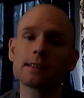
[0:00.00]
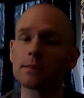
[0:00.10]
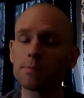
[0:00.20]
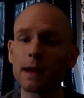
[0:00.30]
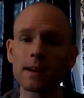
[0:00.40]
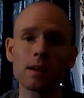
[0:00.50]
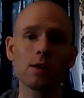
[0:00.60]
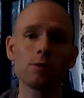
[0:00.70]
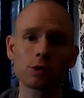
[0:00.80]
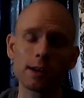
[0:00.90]
It's been a
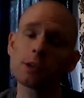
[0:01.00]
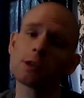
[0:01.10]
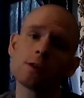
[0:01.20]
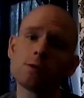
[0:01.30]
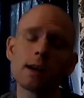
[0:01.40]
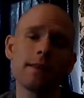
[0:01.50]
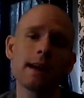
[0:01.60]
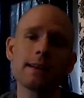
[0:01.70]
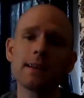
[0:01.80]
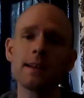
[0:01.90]
huge issue,
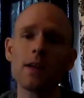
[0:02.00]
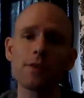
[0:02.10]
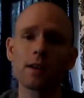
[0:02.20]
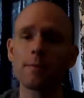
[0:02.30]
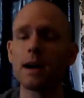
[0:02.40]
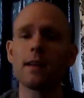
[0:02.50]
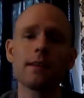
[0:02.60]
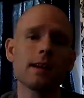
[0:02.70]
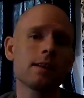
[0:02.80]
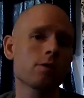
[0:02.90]
and they did nothing about
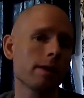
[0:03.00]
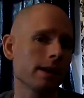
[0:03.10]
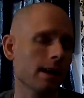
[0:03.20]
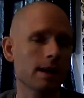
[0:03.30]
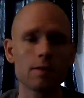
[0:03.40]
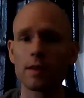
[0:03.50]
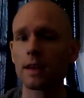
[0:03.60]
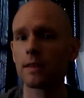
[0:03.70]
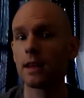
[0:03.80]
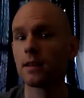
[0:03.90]
it. They didn't tweak
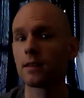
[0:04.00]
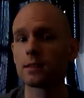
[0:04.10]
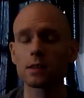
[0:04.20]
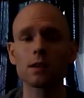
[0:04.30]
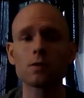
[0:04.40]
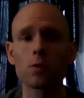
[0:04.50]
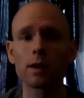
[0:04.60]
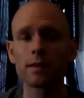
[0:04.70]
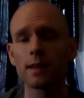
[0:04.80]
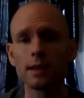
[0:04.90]
anything. They just
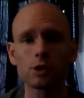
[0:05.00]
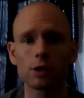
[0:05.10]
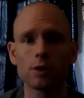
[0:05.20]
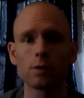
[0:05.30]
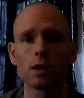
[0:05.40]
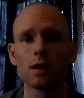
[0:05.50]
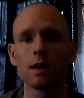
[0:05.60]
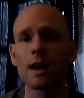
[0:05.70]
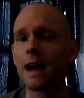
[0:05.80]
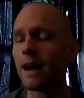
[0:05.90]
ignored the issue.
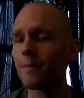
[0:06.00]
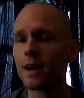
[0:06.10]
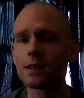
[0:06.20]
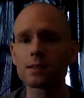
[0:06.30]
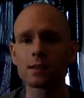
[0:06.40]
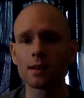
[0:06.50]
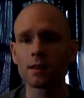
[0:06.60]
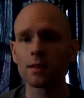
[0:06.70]
I'm not